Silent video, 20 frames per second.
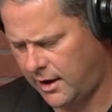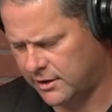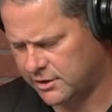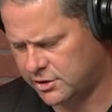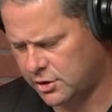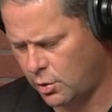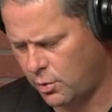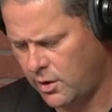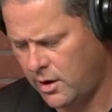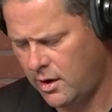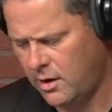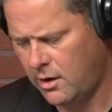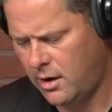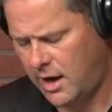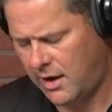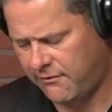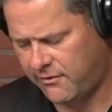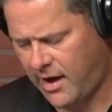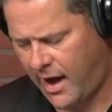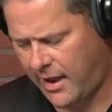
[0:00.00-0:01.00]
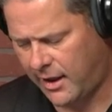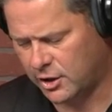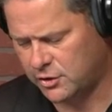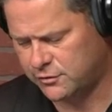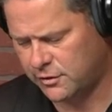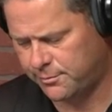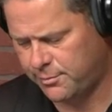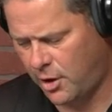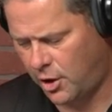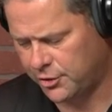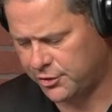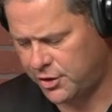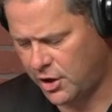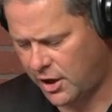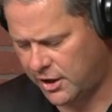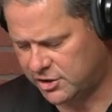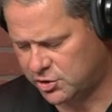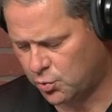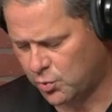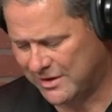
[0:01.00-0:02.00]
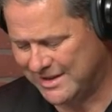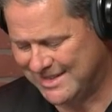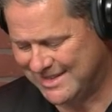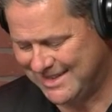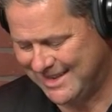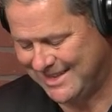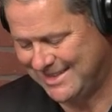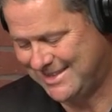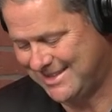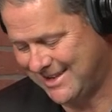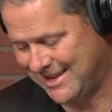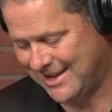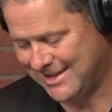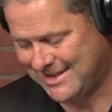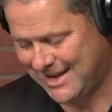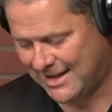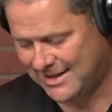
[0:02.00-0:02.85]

And so if college football does resist this,